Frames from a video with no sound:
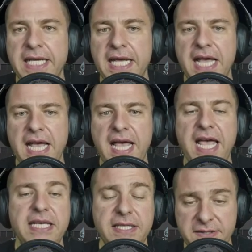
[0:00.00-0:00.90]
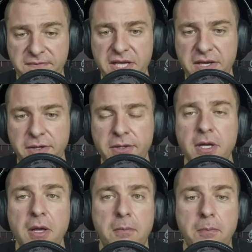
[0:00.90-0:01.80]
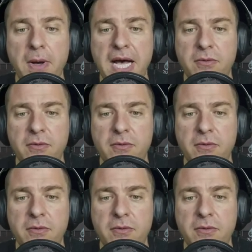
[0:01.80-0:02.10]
a sphere, but